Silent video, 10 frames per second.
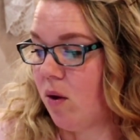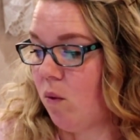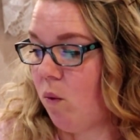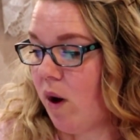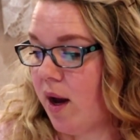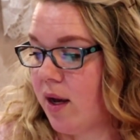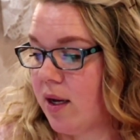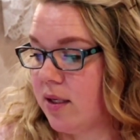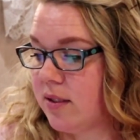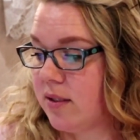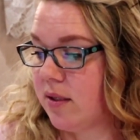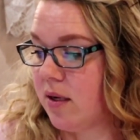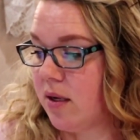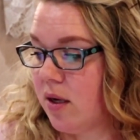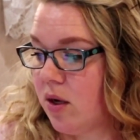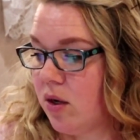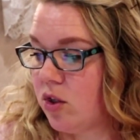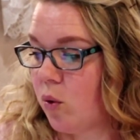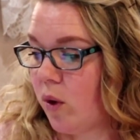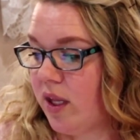was
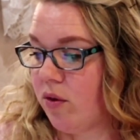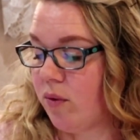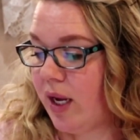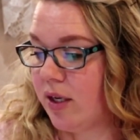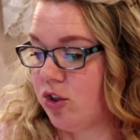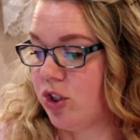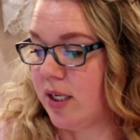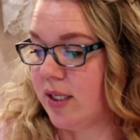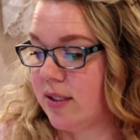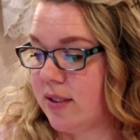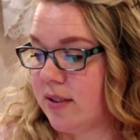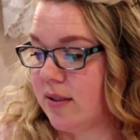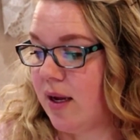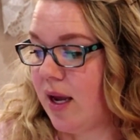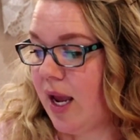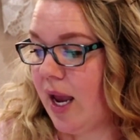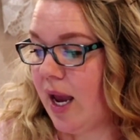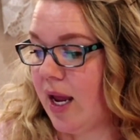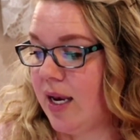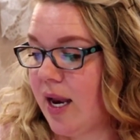23 inches,
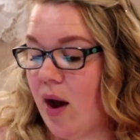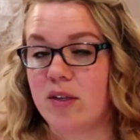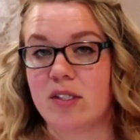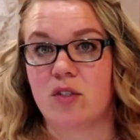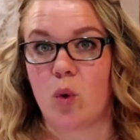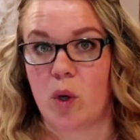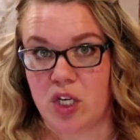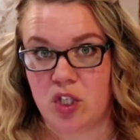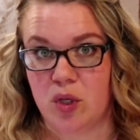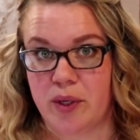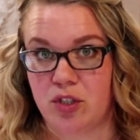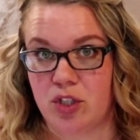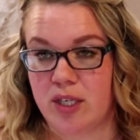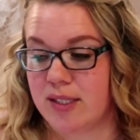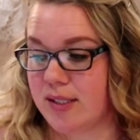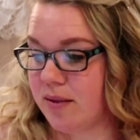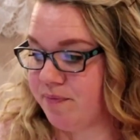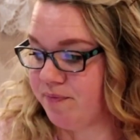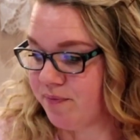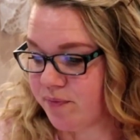and now it's 22 inches.
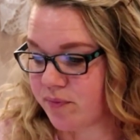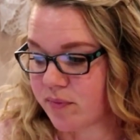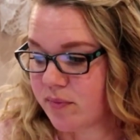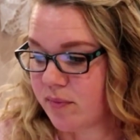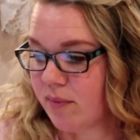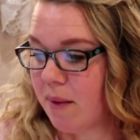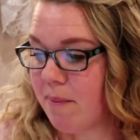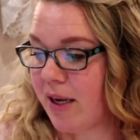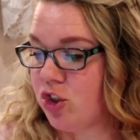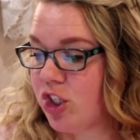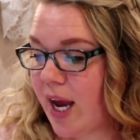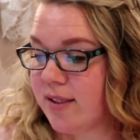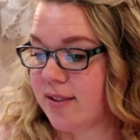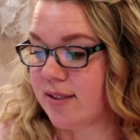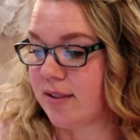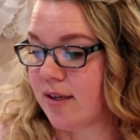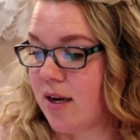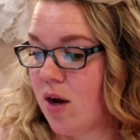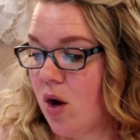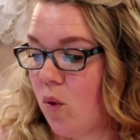My chest
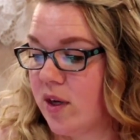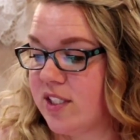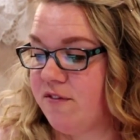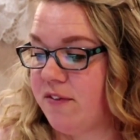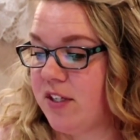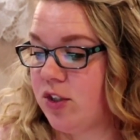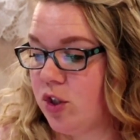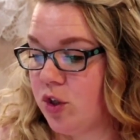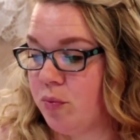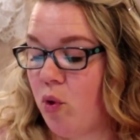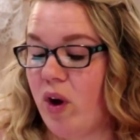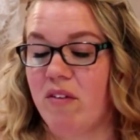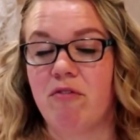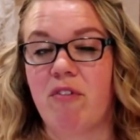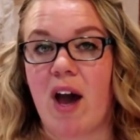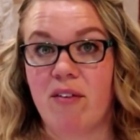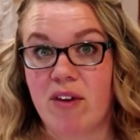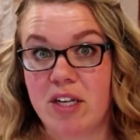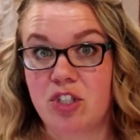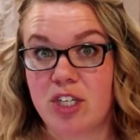was 52.5
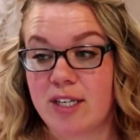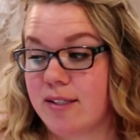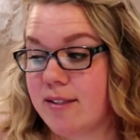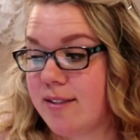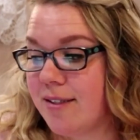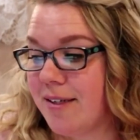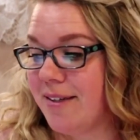inches,